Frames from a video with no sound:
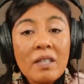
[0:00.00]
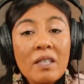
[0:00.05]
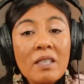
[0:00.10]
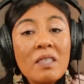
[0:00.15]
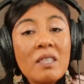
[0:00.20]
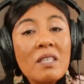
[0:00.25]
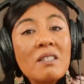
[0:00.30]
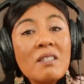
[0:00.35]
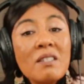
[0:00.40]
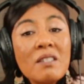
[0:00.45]

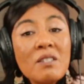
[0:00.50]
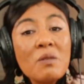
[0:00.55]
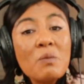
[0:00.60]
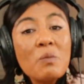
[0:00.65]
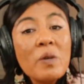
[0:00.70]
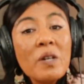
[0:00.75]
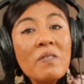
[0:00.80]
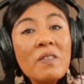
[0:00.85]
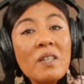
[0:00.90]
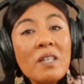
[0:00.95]
this is
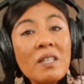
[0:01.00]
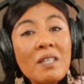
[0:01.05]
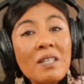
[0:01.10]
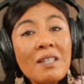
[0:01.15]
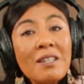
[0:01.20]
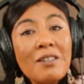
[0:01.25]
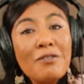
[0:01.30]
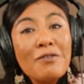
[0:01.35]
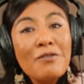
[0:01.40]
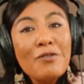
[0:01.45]
where the
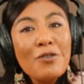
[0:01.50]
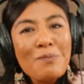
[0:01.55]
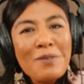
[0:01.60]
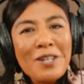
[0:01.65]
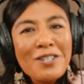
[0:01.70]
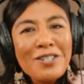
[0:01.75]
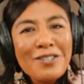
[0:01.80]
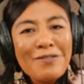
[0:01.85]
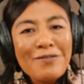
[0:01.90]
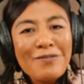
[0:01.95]
ego
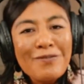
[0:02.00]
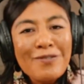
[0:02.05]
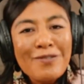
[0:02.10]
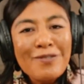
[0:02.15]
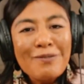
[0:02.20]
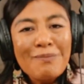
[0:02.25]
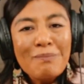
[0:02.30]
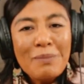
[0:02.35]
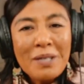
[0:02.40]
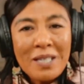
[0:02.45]
formation
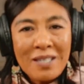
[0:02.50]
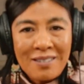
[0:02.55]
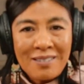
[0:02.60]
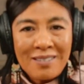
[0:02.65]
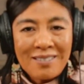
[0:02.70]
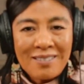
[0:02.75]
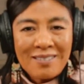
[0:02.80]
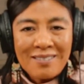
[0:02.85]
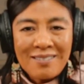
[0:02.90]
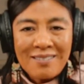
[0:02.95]

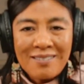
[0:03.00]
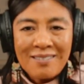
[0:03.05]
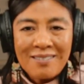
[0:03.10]
begins.